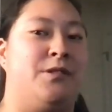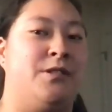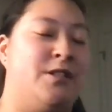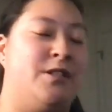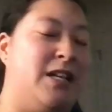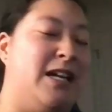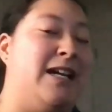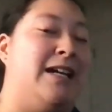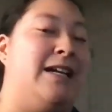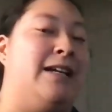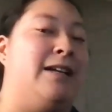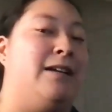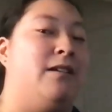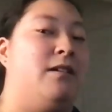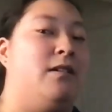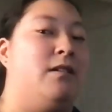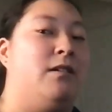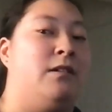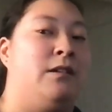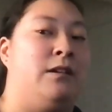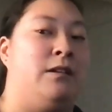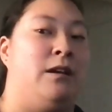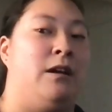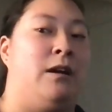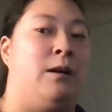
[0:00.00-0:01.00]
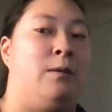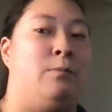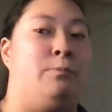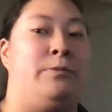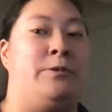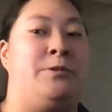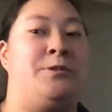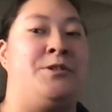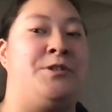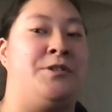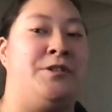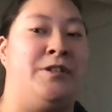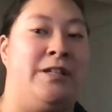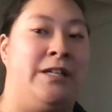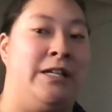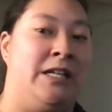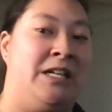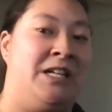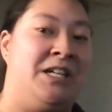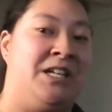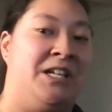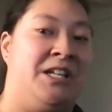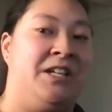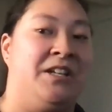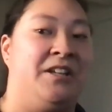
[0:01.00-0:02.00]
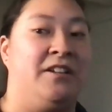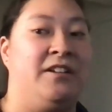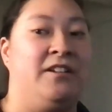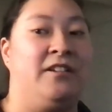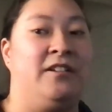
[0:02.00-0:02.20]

said, an opportunity